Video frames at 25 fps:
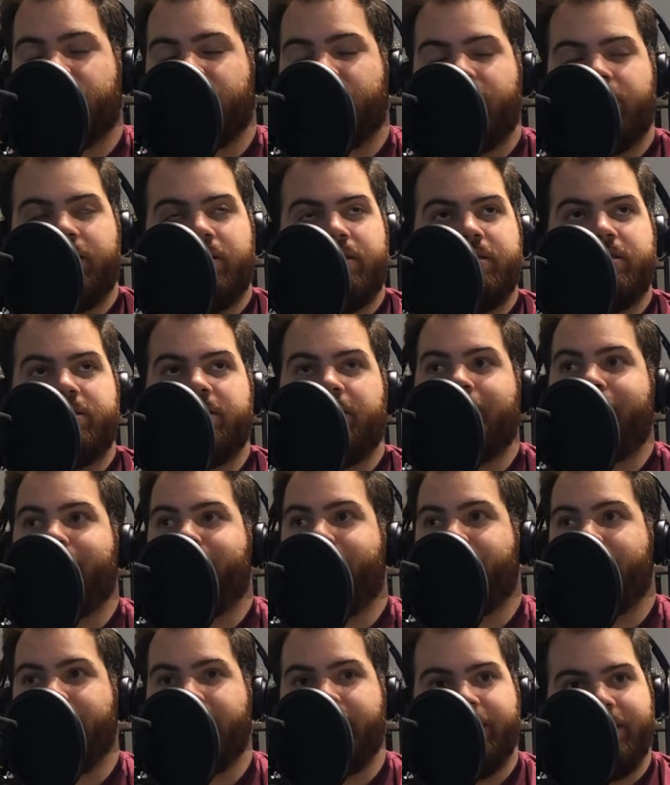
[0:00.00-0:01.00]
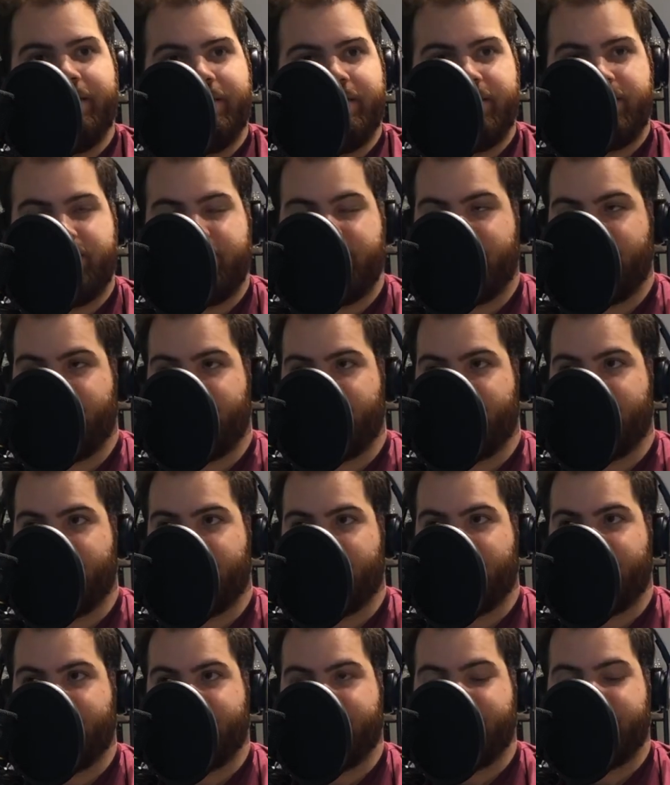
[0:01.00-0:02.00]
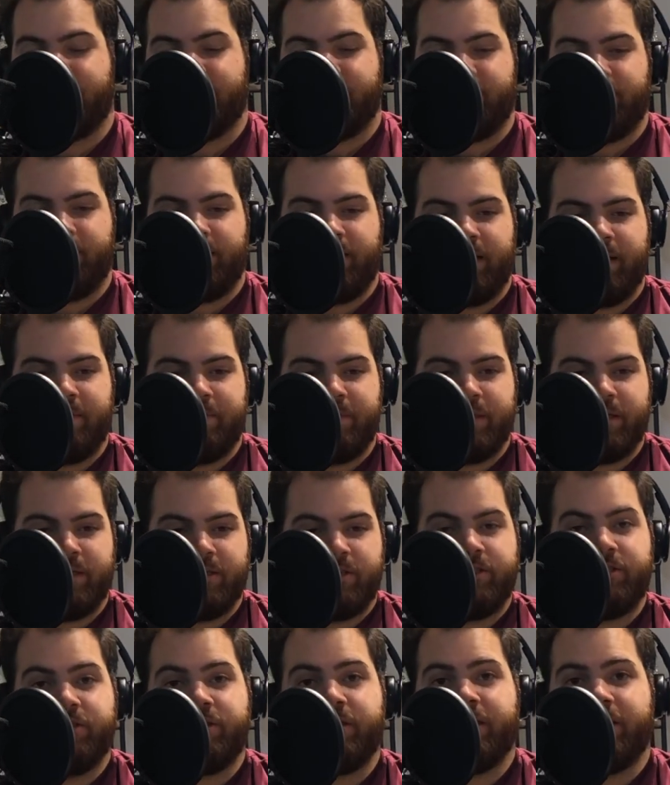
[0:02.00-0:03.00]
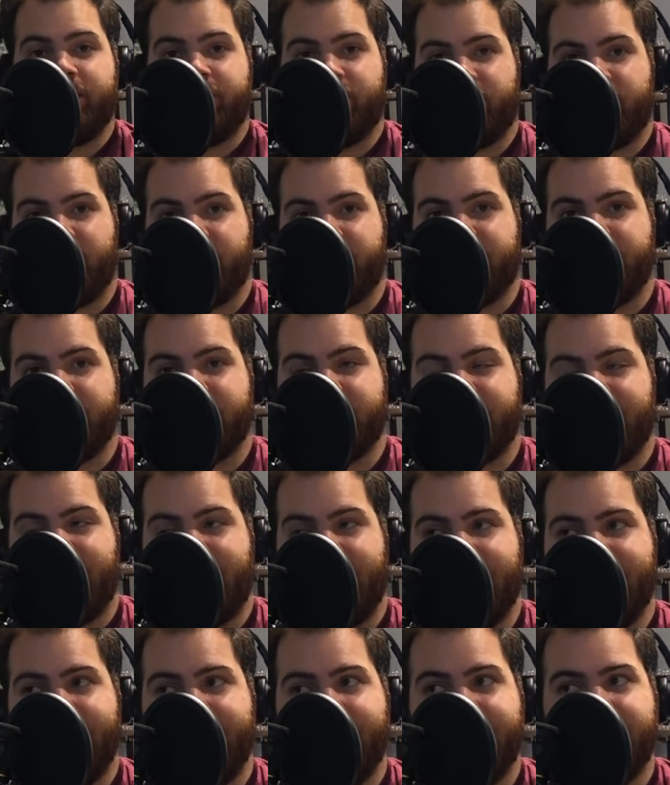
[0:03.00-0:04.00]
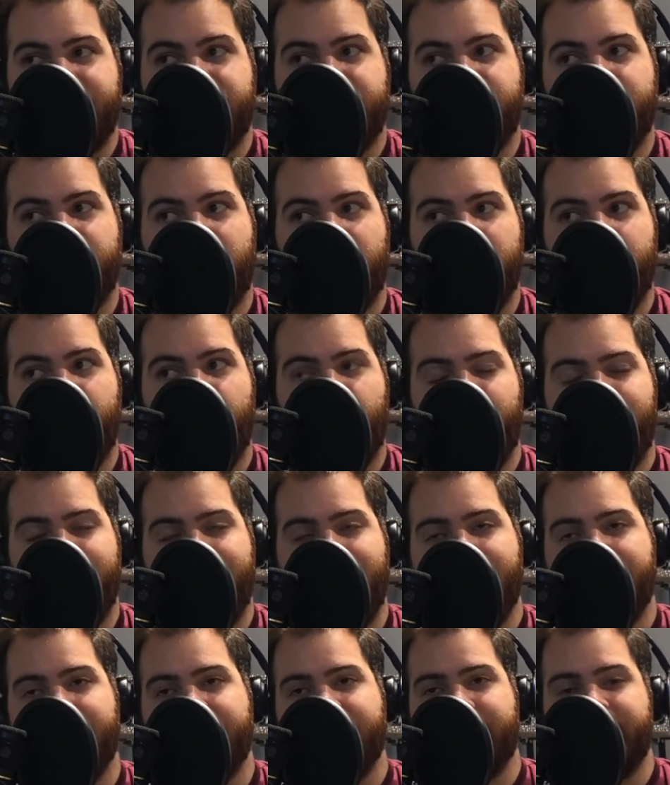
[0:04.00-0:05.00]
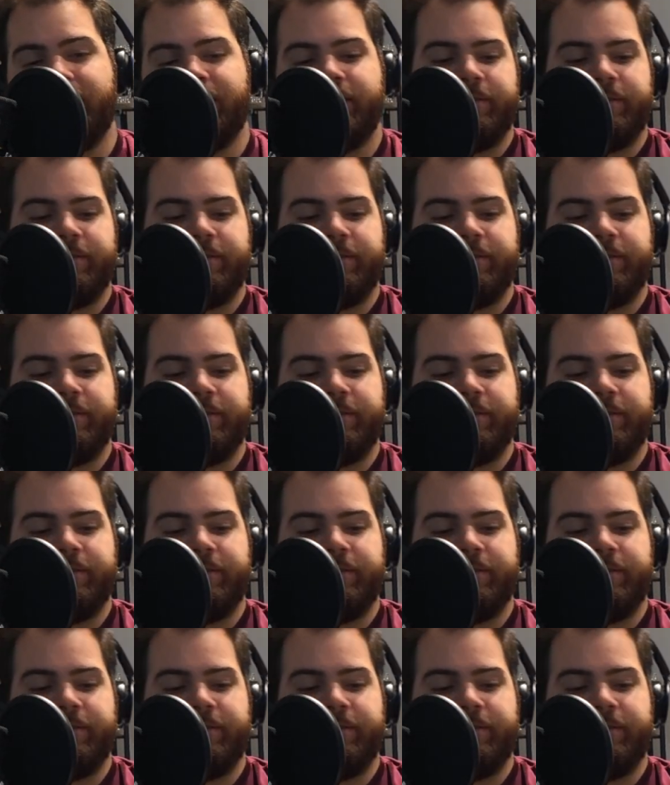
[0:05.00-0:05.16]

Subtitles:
He's a beast, I'll tell you that much. You can look up his highlights, Sean O'Malley.